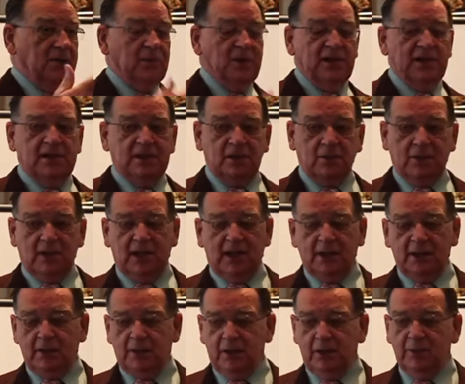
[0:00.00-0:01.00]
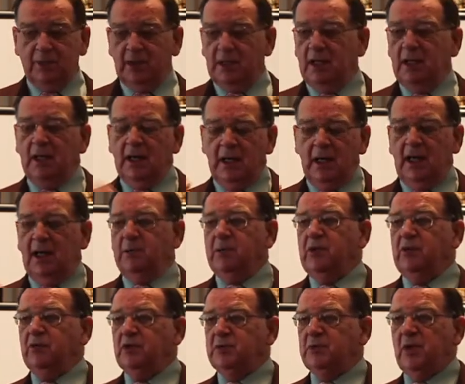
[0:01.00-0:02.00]
minister when I knew him, but had
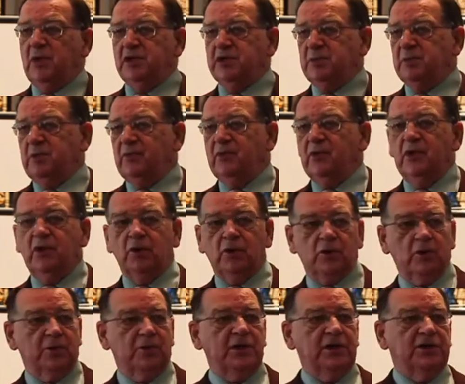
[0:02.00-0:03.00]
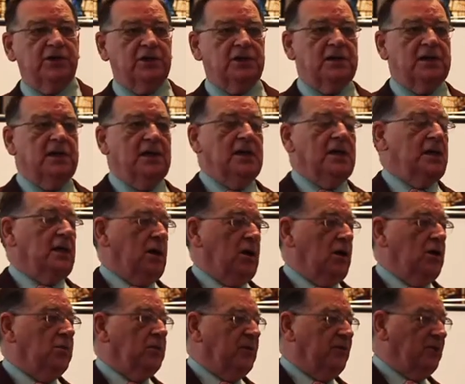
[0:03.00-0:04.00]
been responsible for local preachers
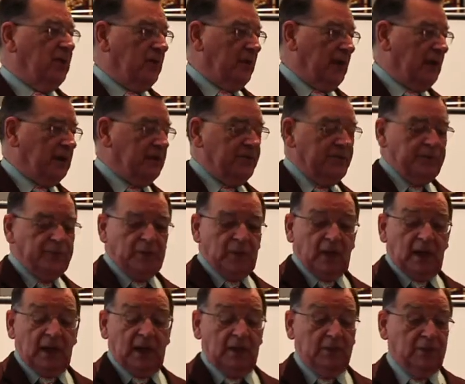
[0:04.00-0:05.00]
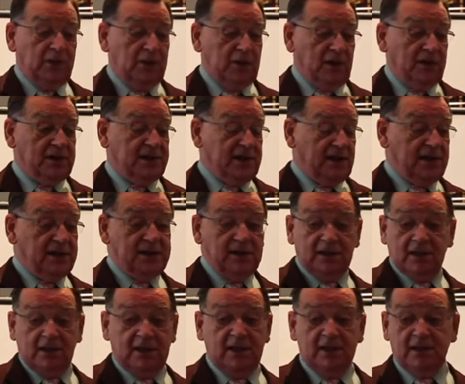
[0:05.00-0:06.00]
long before that. John Stacey
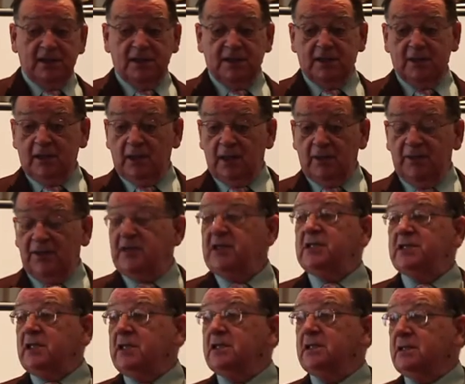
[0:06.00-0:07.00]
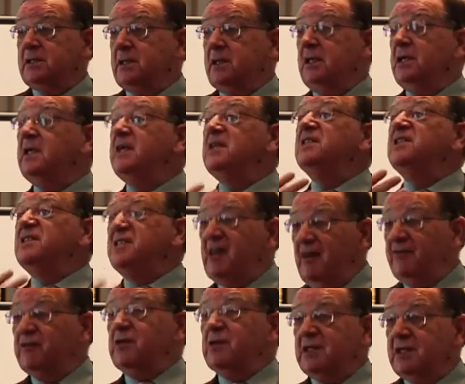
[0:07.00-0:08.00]
did his thesis in his
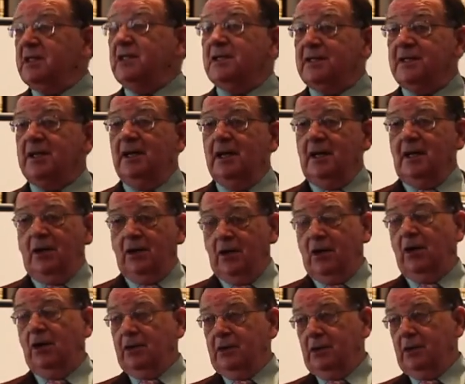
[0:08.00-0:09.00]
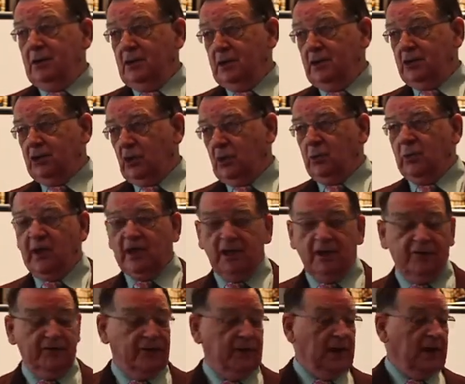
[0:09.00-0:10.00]
70s on John
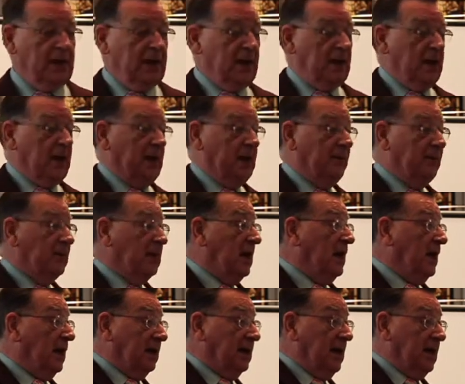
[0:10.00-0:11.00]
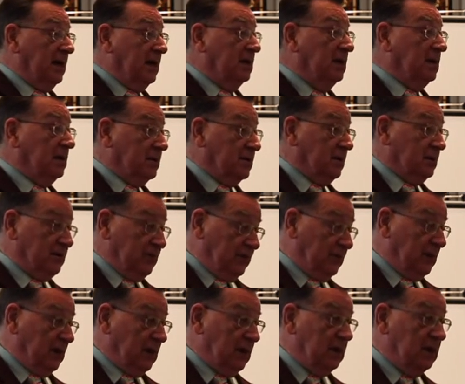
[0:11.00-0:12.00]
Wycliffe. Again, a sort
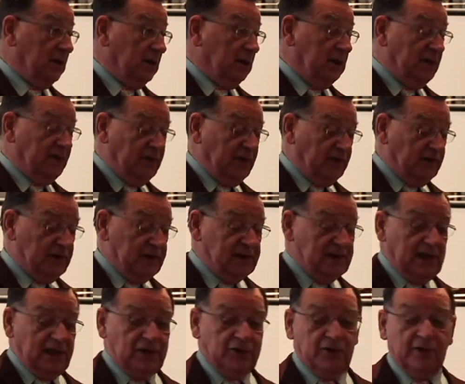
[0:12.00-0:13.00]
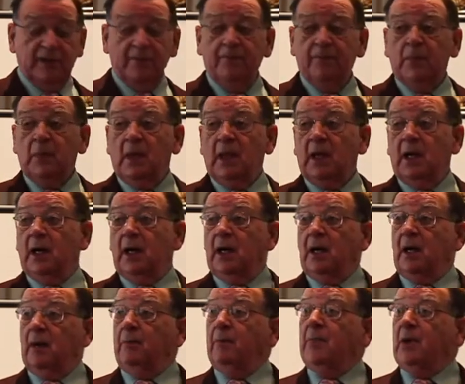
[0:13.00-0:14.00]
of early 15th century,
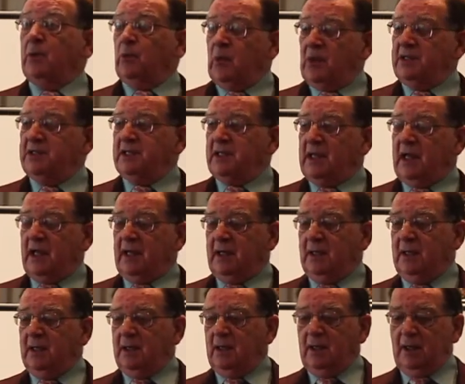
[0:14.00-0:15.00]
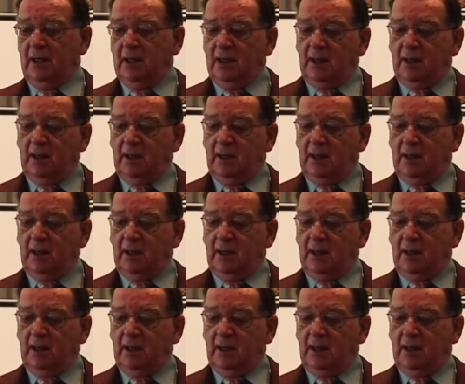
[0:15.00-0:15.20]
but once again,